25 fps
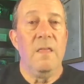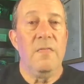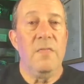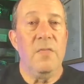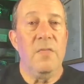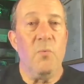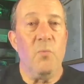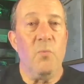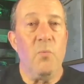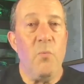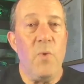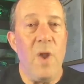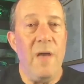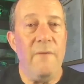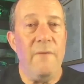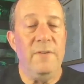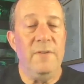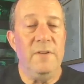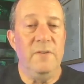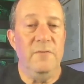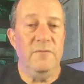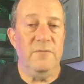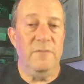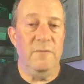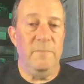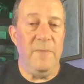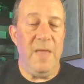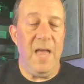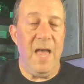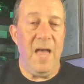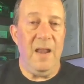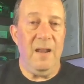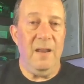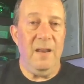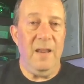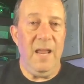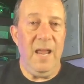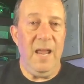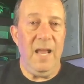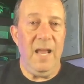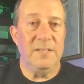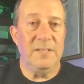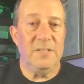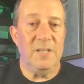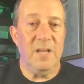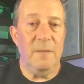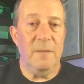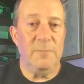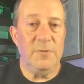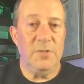The revenue from that
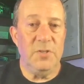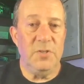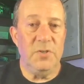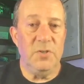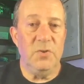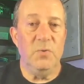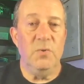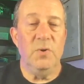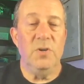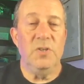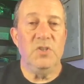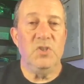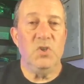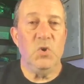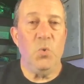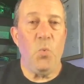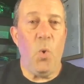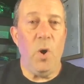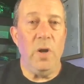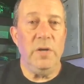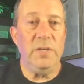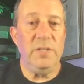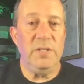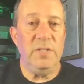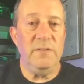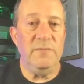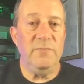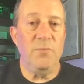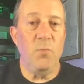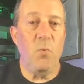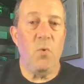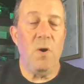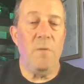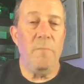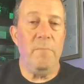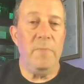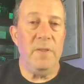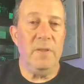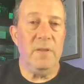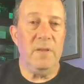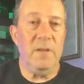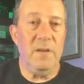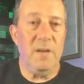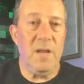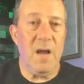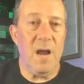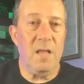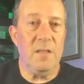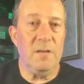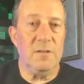adds up to $24 billion
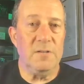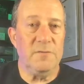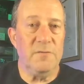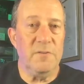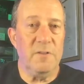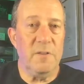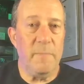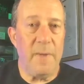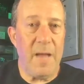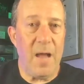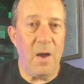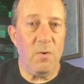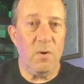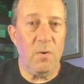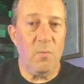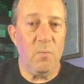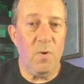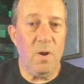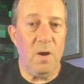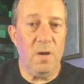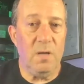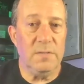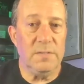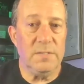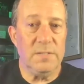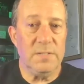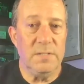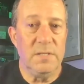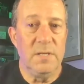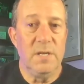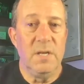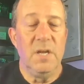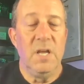for the Powerwalls,